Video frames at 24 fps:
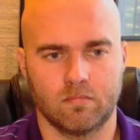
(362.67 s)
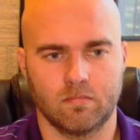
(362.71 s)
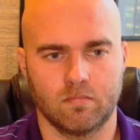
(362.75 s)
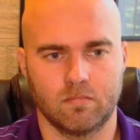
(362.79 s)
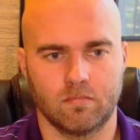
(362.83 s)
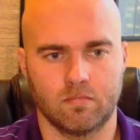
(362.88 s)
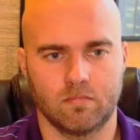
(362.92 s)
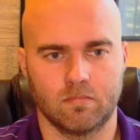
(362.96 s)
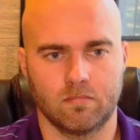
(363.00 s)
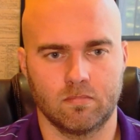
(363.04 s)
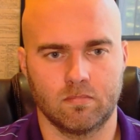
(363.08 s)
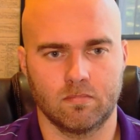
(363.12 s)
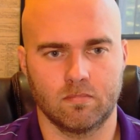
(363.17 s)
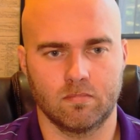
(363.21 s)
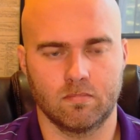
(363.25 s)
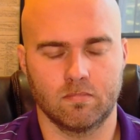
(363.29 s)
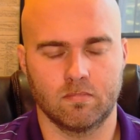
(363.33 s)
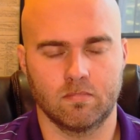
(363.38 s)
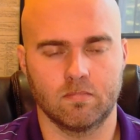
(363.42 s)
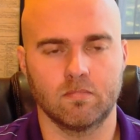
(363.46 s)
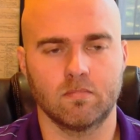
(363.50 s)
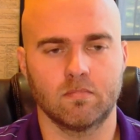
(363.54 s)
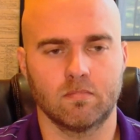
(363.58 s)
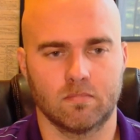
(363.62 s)

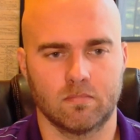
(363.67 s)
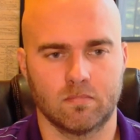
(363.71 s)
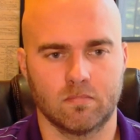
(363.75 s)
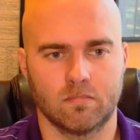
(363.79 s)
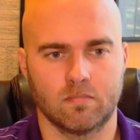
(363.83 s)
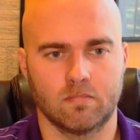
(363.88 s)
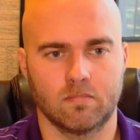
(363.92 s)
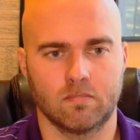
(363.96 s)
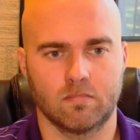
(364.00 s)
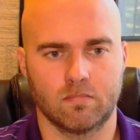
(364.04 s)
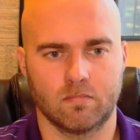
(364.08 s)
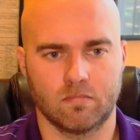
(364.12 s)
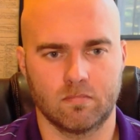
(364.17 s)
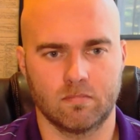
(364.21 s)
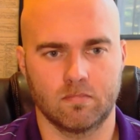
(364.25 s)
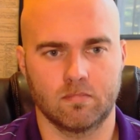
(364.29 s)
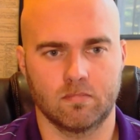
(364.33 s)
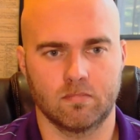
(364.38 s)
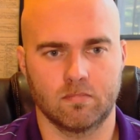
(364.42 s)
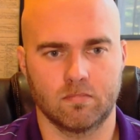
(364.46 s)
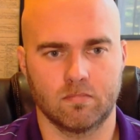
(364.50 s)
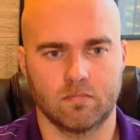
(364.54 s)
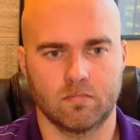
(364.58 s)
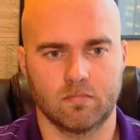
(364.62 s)

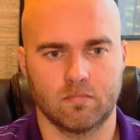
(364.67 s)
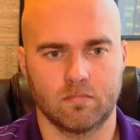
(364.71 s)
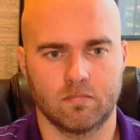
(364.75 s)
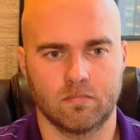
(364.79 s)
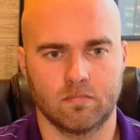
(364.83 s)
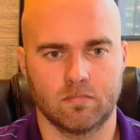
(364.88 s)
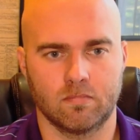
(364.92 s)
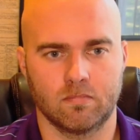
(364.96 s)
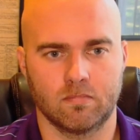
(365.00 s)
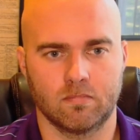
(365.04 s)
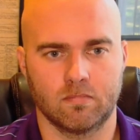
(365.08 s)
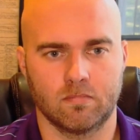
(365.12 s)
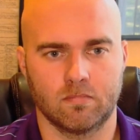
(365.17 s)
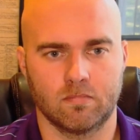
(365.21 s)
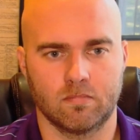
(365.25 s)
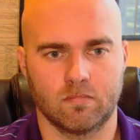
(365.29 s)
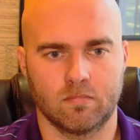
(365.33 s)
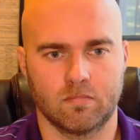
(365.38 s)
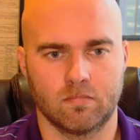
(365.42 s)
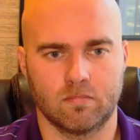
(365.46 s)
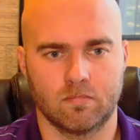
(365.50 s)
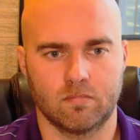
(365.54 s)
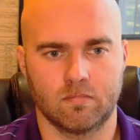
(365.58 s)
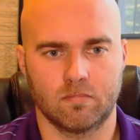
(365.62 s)

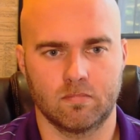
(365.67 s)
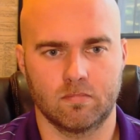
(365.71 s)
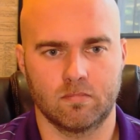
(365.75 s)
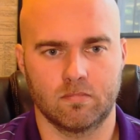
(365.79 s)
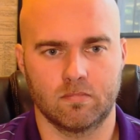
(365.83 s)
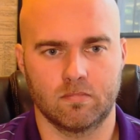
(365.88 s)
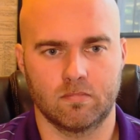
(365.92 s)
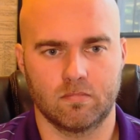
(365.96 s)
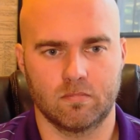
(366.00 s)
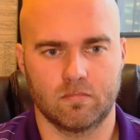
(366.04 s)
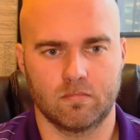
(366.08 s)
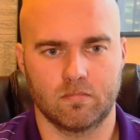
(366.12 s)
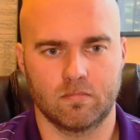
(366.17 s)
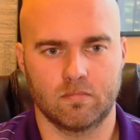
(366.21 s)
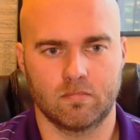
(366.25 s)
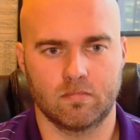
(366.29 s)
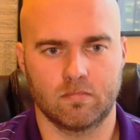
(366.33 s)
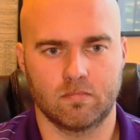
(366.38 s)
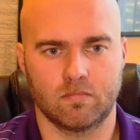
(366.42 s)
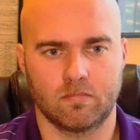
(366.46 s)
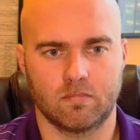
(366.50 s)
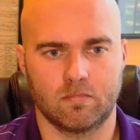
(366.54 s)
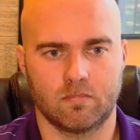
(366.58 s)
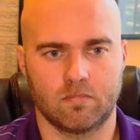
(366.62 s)

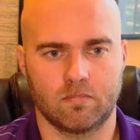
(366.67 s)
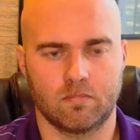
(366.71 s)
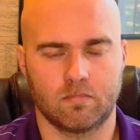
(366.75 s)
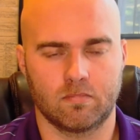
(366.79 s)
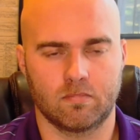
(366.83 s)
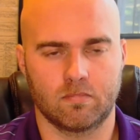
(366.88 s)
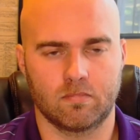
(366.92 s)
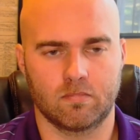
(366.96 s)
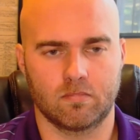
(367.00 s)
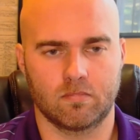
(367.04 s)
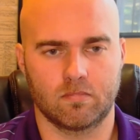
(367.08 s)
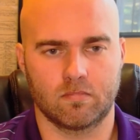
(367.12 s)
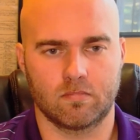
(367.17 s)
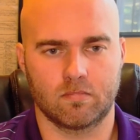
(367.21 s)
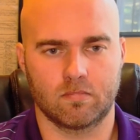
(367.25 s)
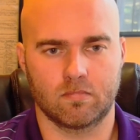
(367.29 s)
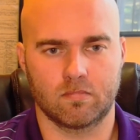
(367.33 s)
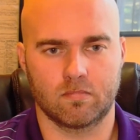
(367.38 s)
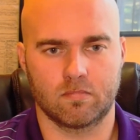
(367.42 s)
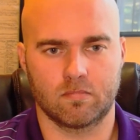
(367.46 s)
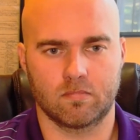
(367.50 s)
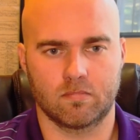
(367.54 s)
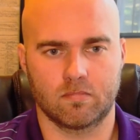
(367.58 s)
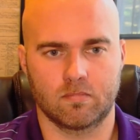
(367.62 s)

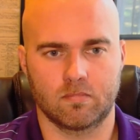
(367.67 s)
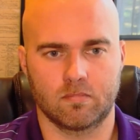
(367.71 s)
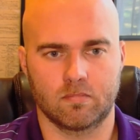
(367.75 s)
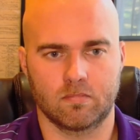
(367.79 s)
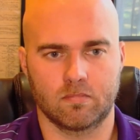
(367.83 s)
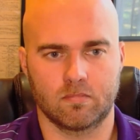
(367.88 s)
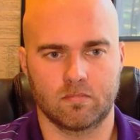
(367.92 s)
No words are spoken by the person on screen.